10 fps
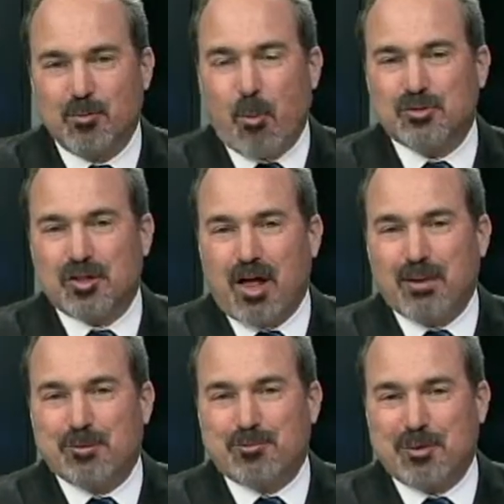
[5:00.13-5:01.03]
What was it
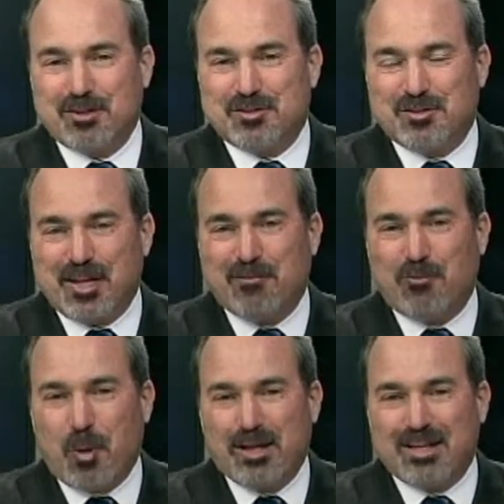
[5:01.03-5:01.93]
like between Steve
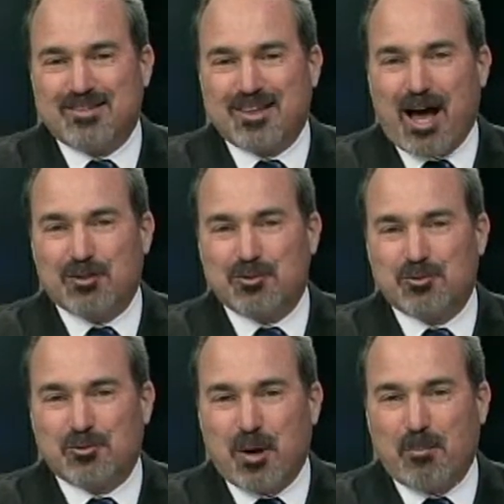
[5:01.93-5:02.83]
Wynn and Donald
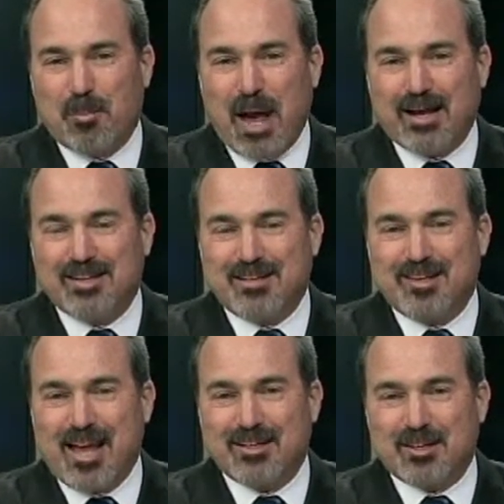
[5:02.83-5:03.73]
Trump back in the
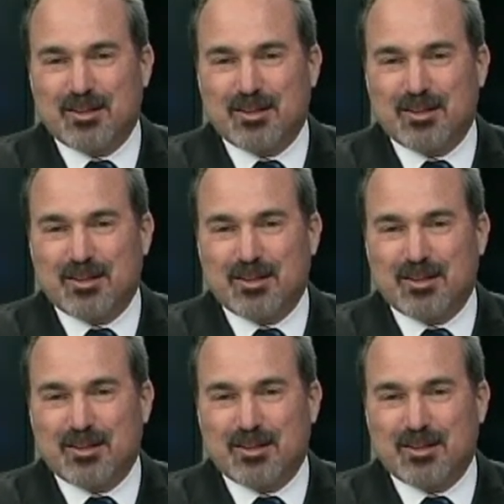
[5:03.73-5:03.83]
day in